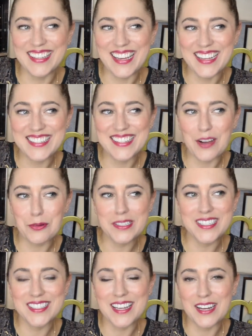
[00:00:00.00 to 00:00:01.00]
Yes, that
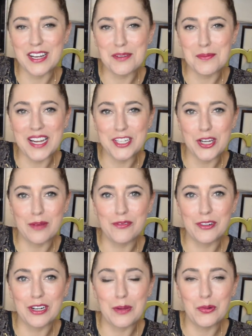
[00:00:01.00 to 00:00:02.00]
was my job
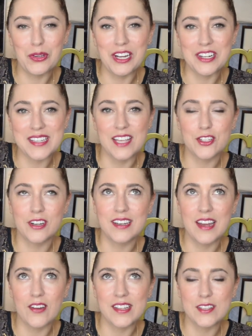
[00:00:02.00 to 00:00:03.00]
for a couple years. I
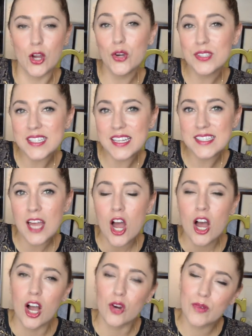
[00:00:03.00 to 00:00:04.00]
started out as a hostess,
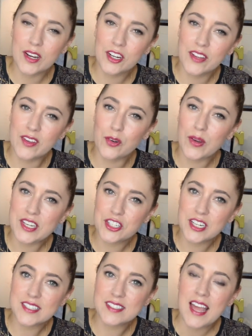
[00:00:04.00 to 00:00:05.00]
a runner, and then a
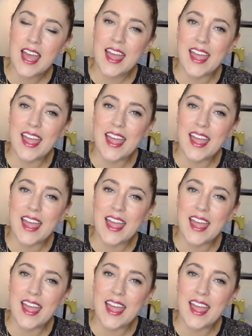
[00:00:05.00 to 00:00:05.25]
waitress.